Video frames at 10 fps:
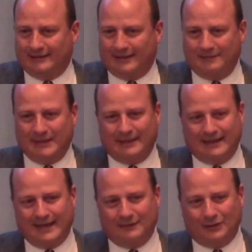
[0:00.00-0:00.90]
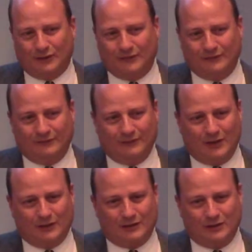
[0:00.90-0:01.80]
I mean, I don't know if you
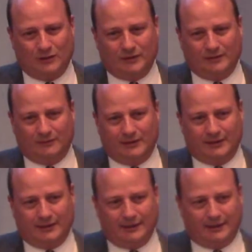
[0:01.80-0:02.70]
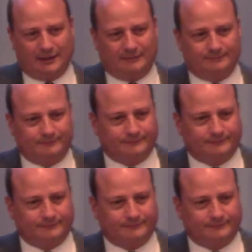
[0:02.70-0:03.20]
noticed, when the